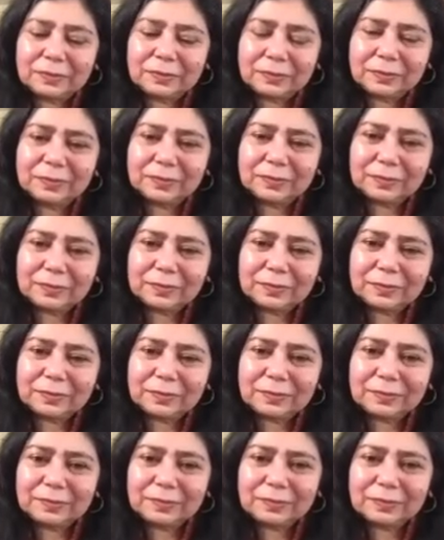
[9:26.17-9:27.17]

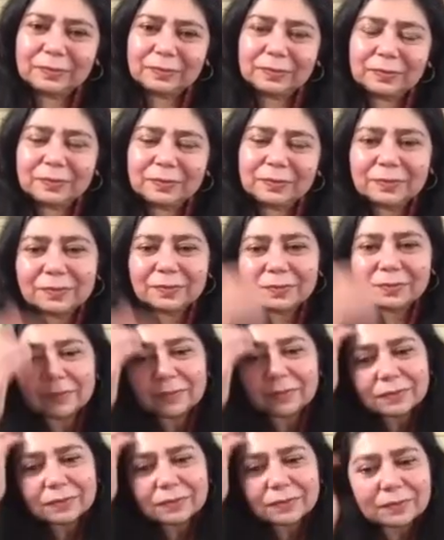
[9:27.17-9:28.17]

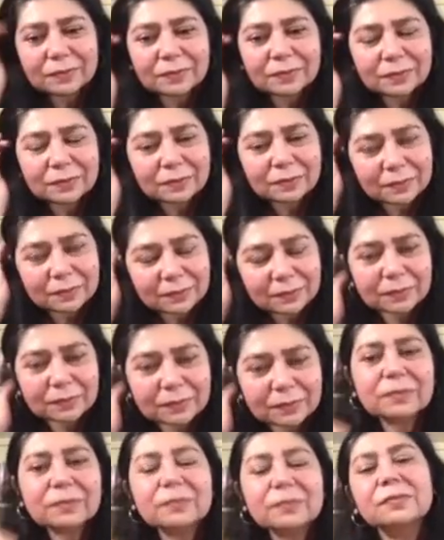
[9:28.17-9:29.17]

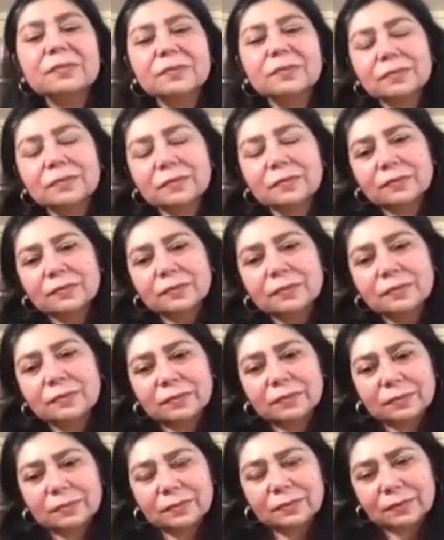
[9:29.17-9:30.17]

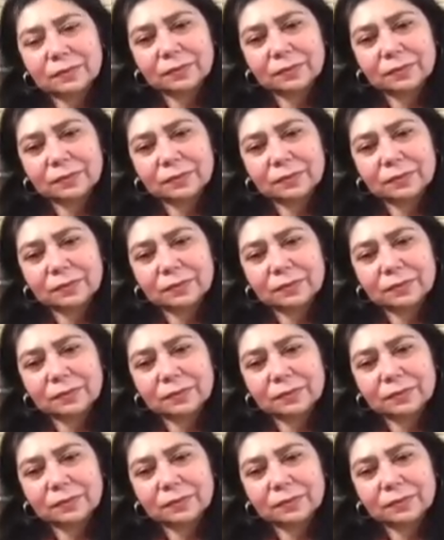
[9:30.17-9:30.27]
(silent)